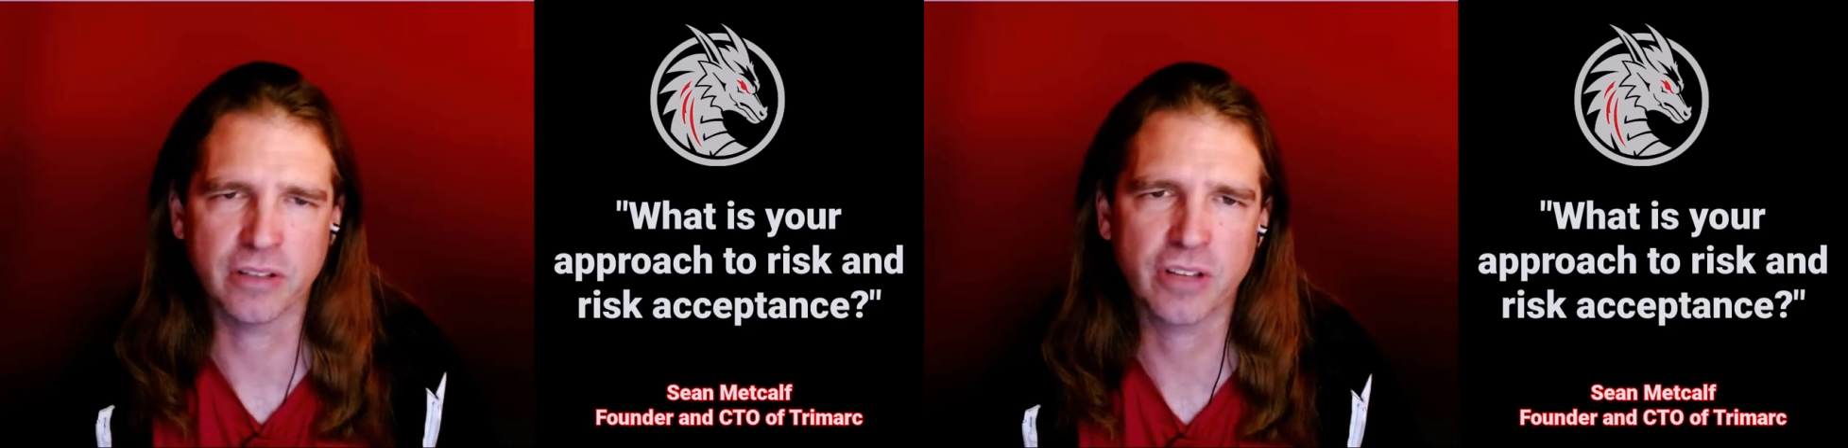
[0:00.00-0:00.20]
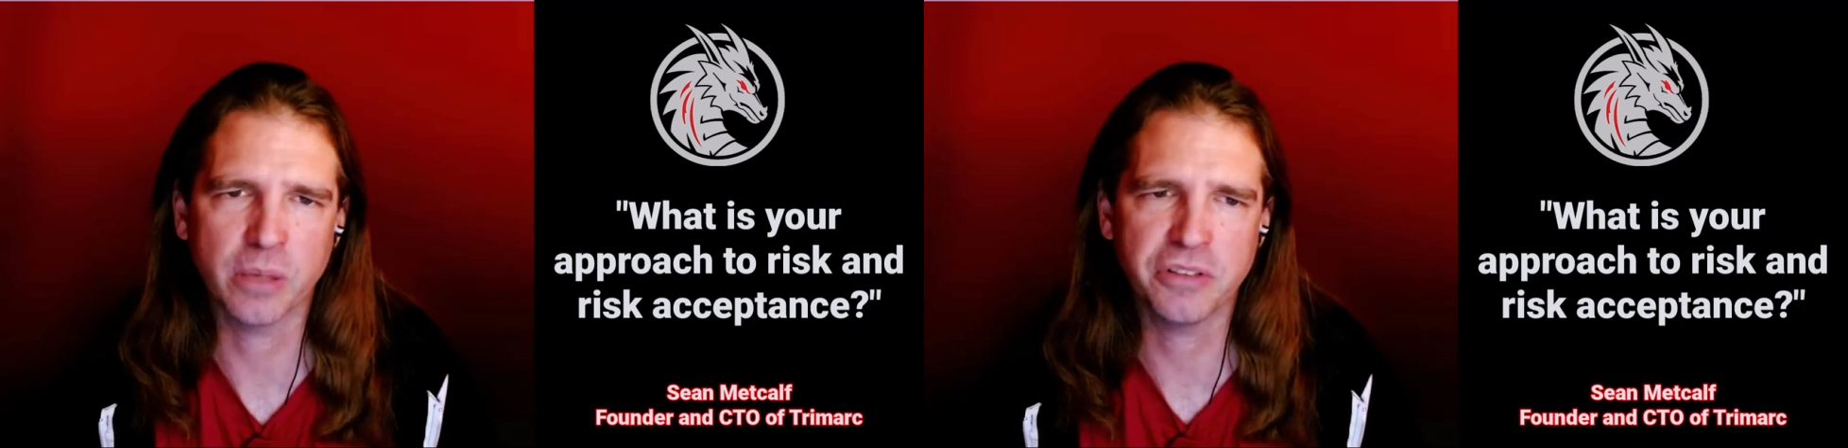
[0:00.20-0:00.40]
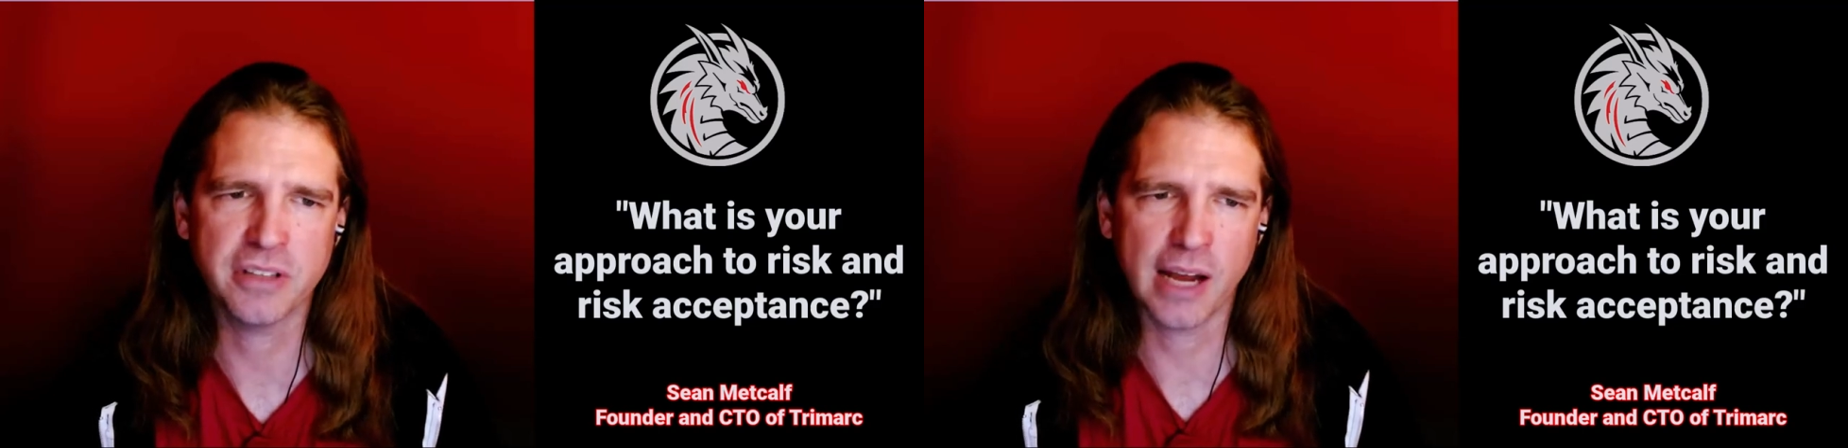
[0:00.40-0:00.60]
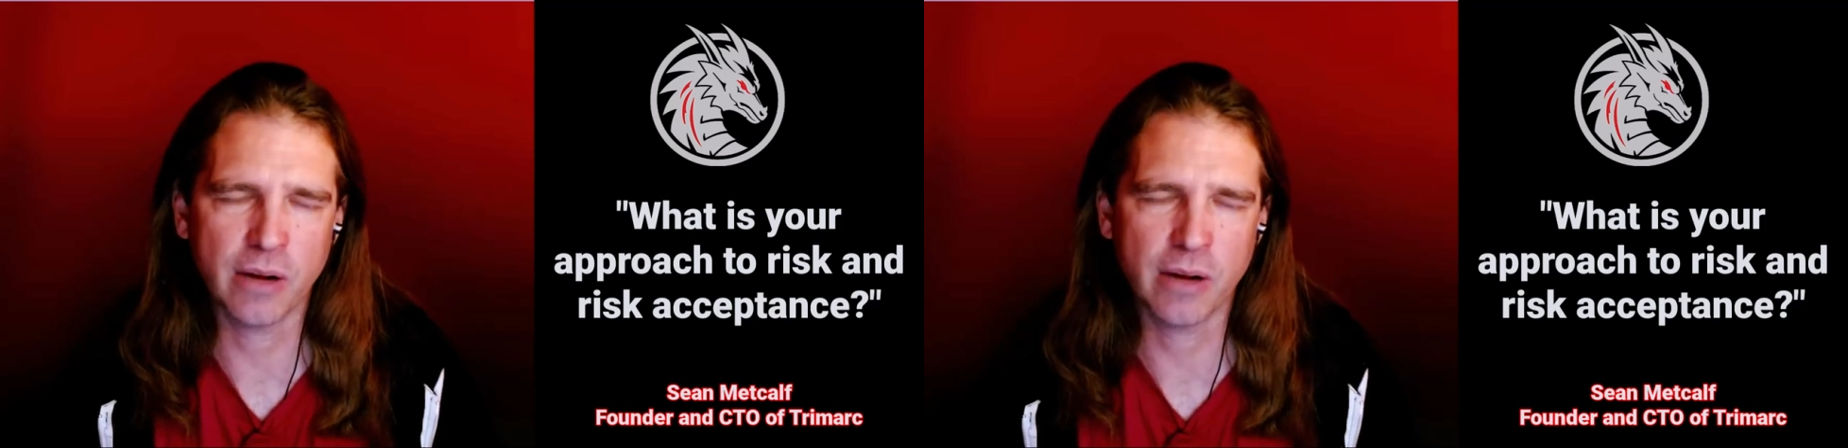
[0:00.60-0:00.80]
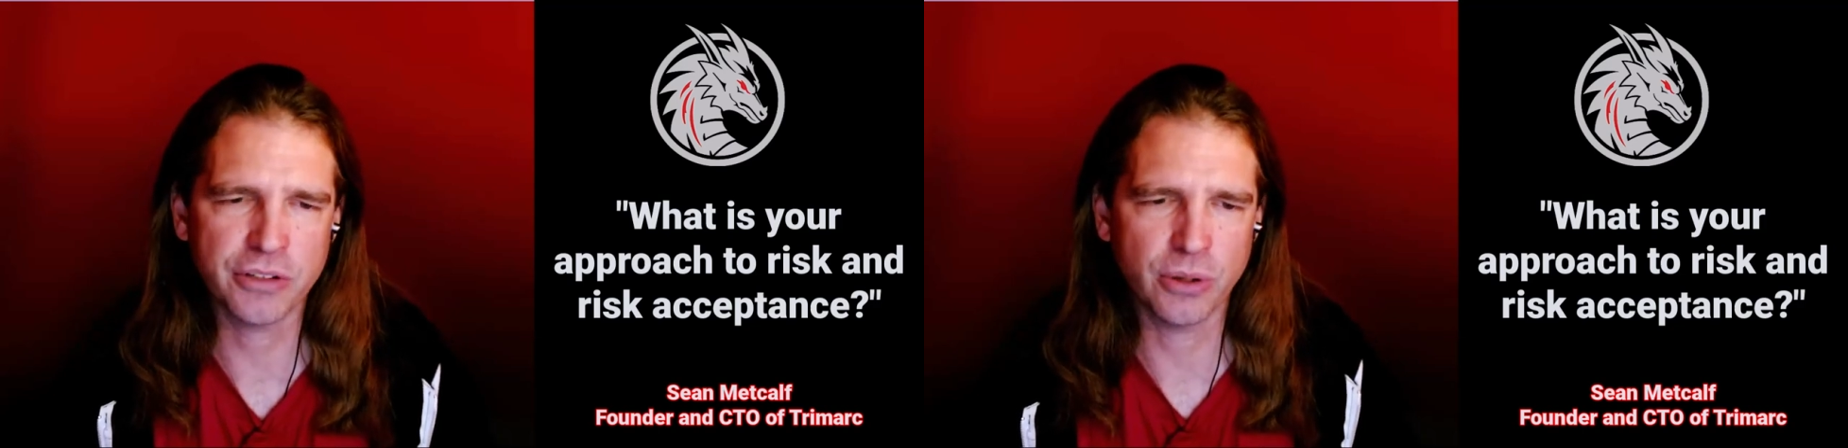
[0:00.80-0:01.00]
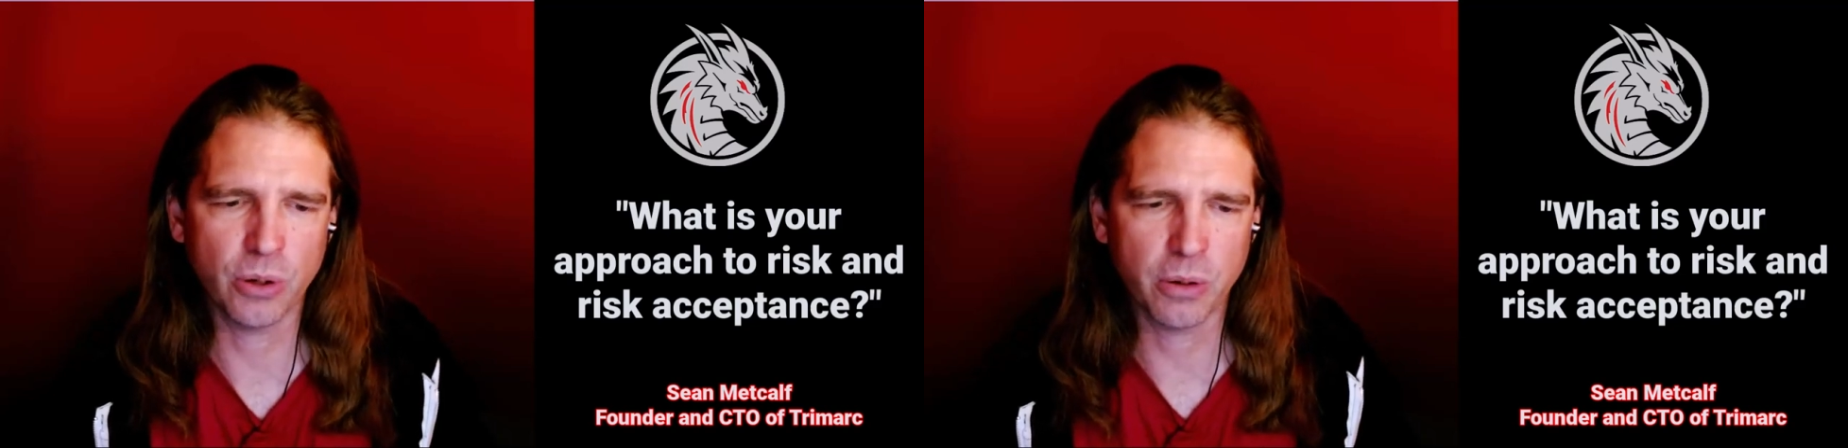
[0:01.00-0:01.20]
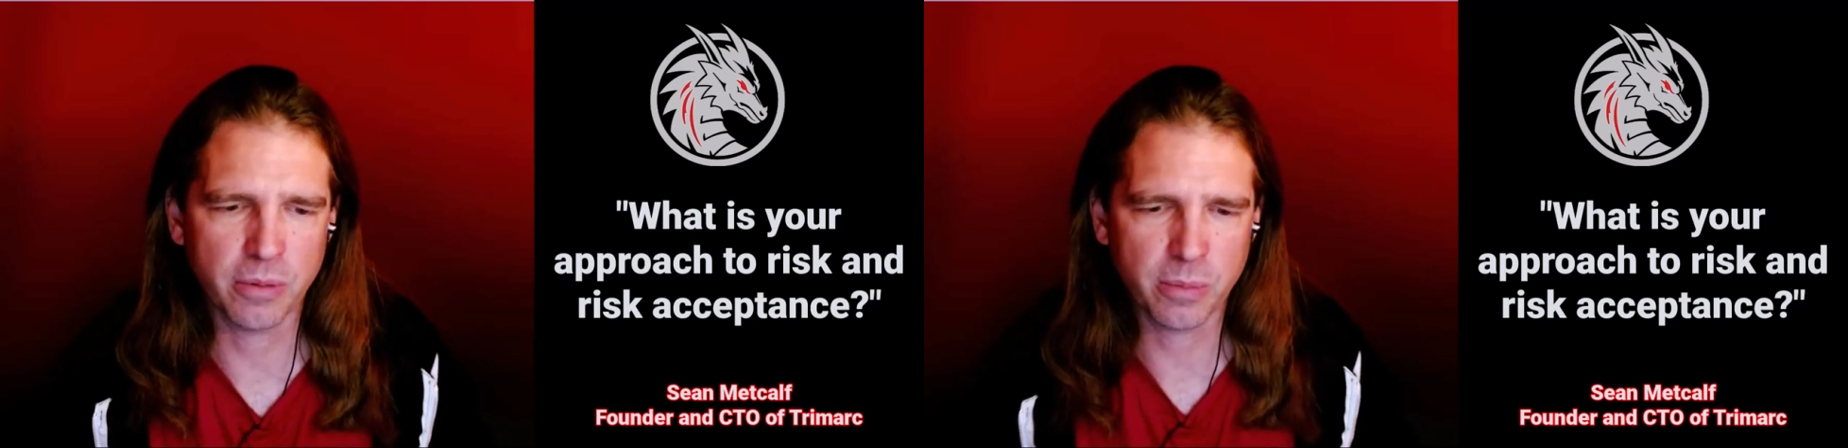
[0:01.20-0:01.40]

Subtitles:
comes down to